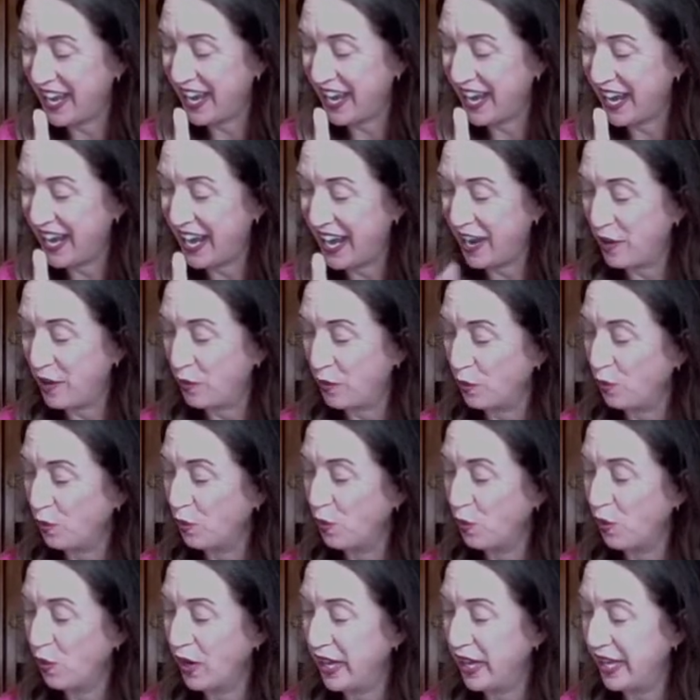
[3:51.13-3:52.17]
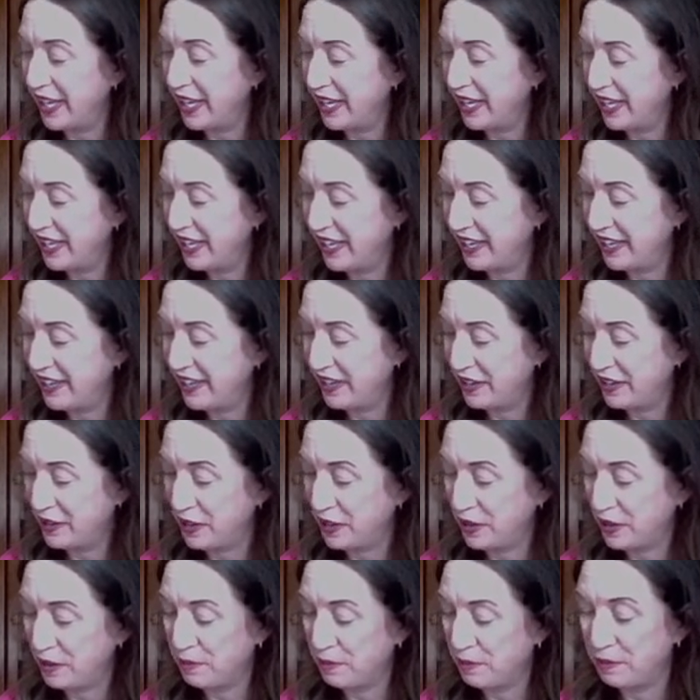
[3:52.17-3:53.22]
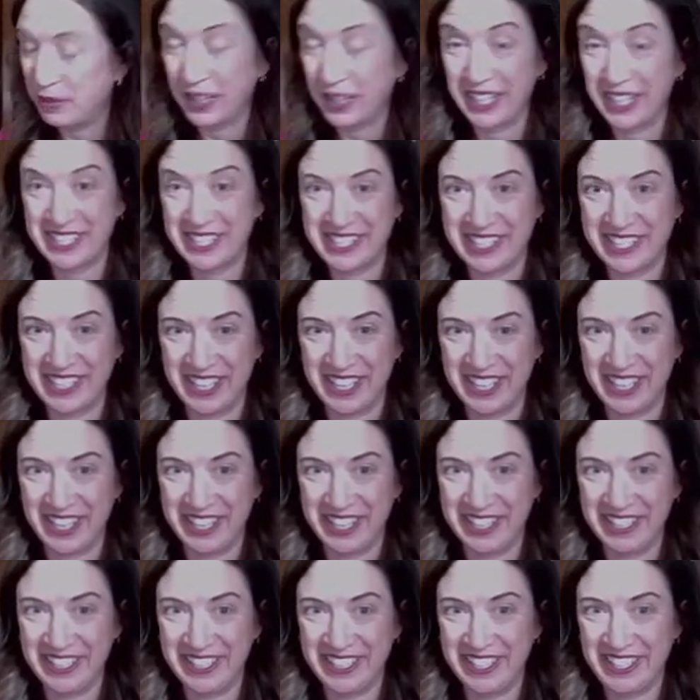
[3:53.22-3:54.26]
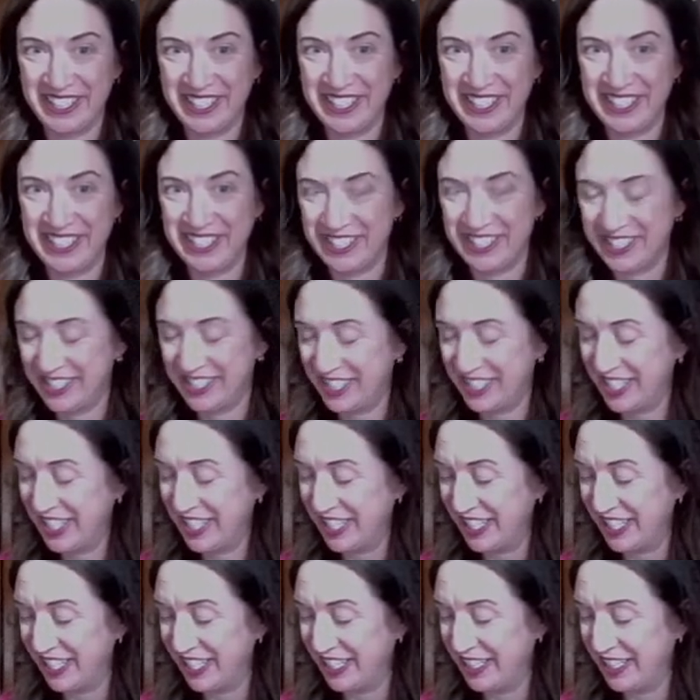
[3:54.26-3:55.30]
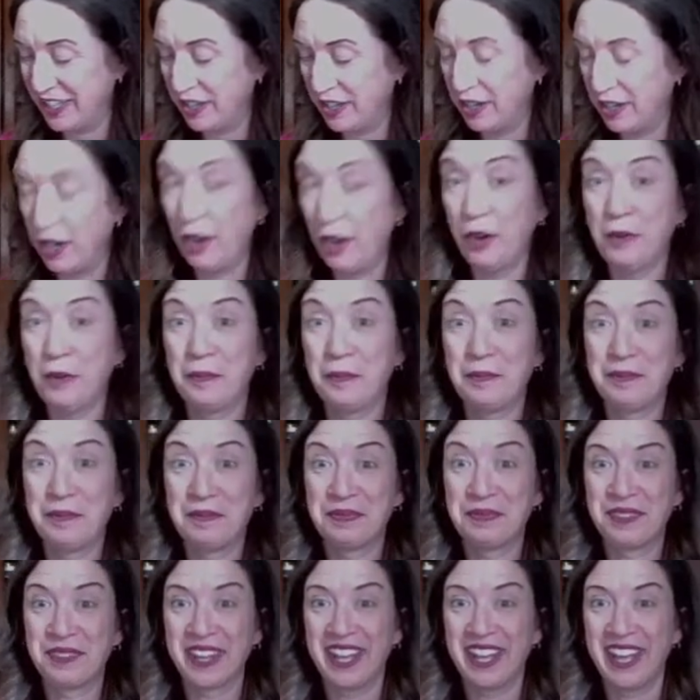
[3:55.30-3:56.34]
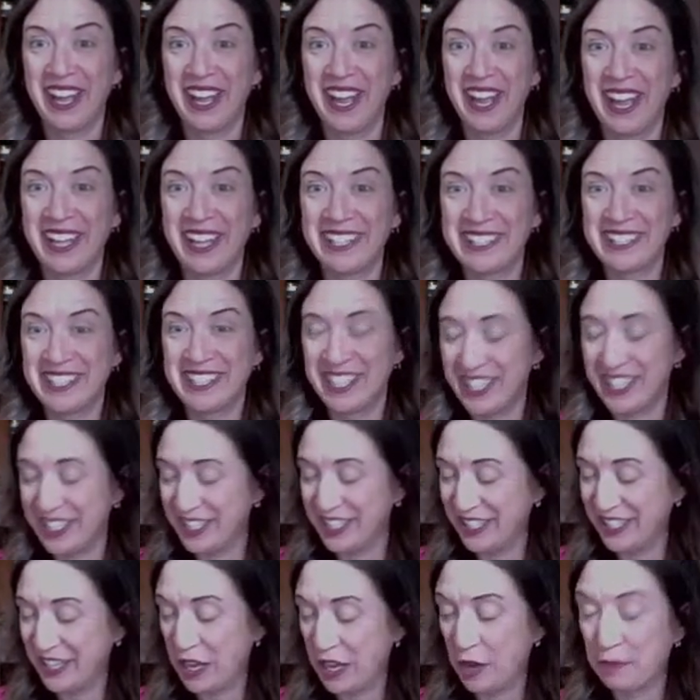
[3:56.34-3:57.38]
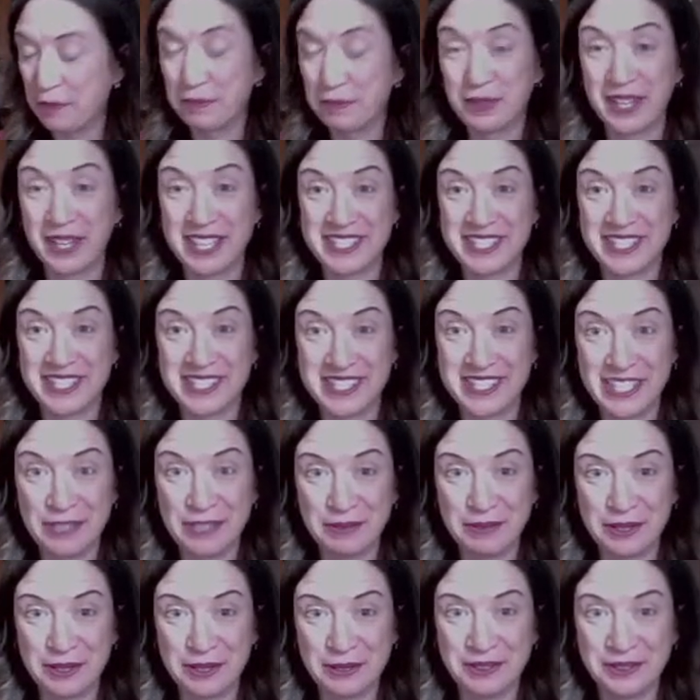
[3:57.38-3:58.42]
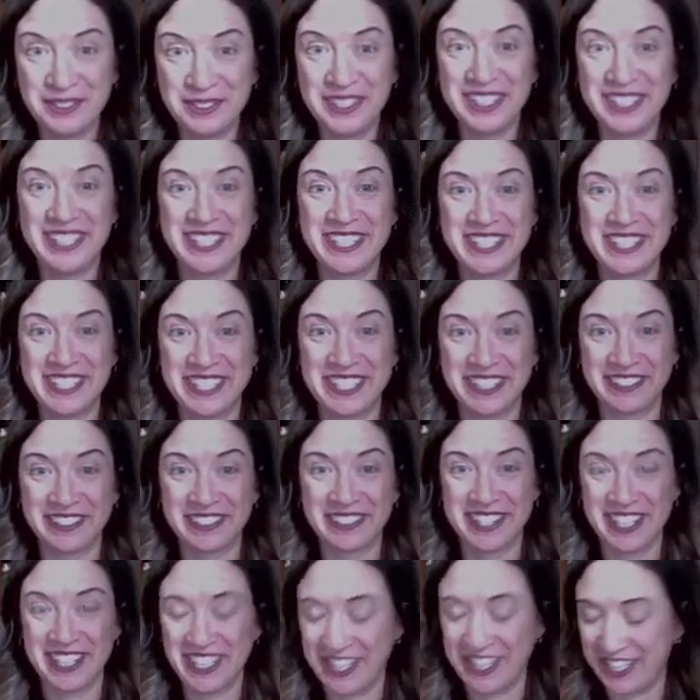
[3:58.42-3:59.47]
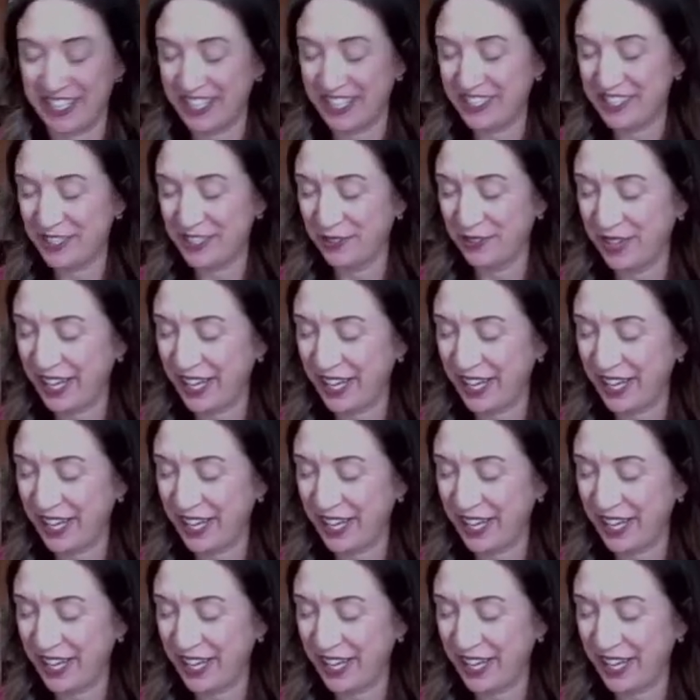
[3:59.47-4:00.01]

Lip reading: and 1 plus 9 is 10. Oh, and 10 plus 0 is still 10. So I